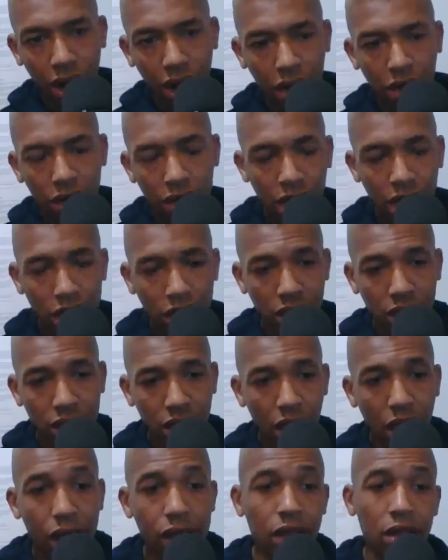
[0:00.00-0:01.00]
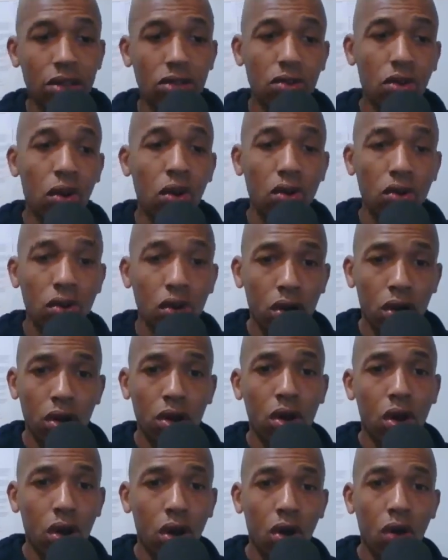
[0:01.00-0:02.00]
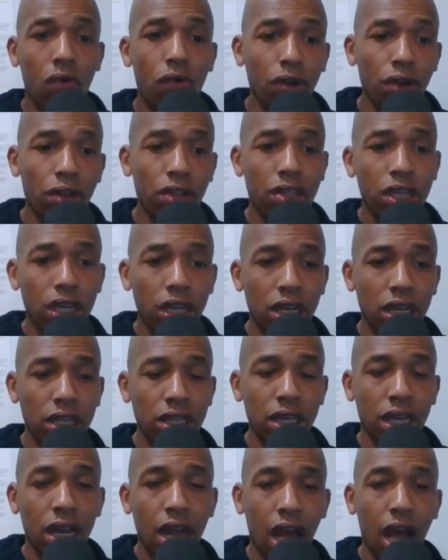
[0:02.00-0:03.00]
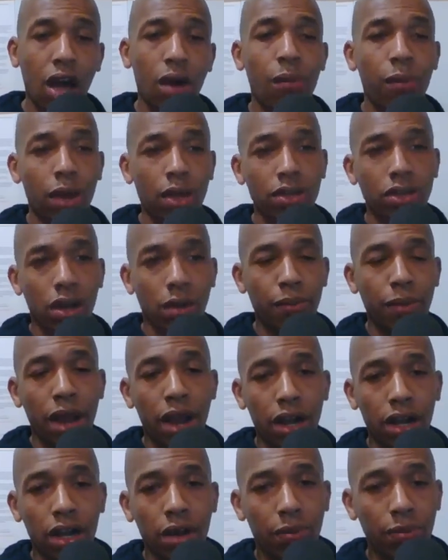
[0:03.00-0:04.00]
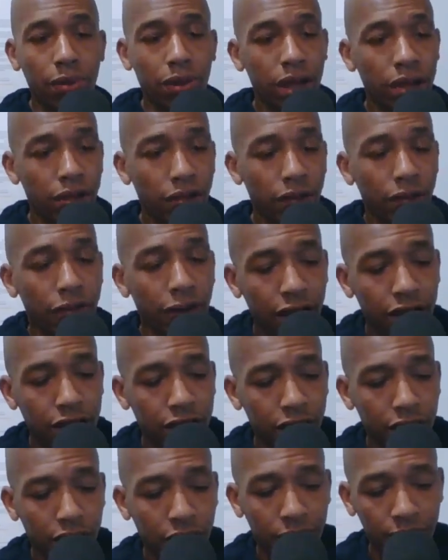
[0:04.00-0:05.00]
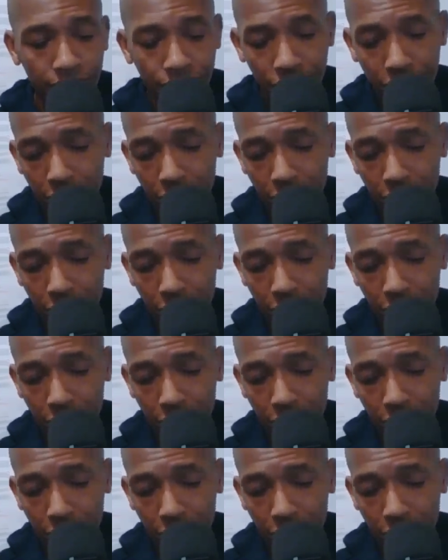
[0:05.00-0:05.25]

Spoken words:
look at the things that's going on overseas and how much America plays a fact in it,